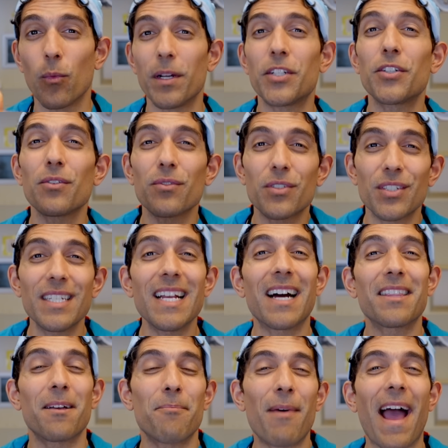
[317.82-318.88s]
which you'll see
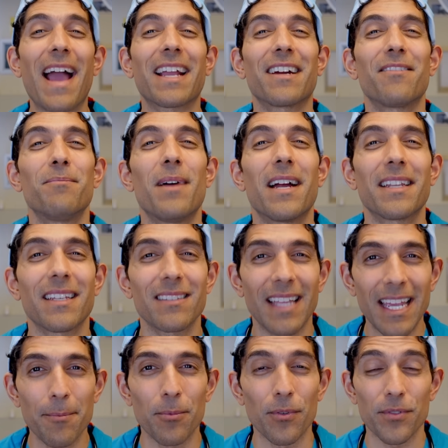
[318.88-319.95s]
on the back of many
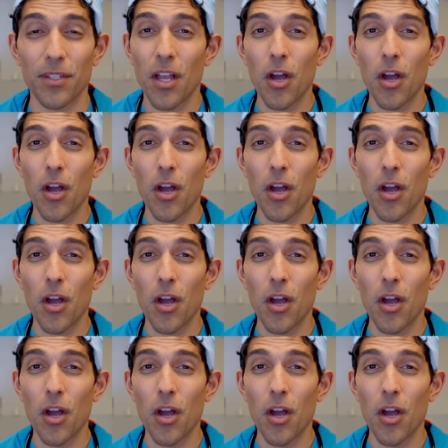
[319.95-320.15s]
labels,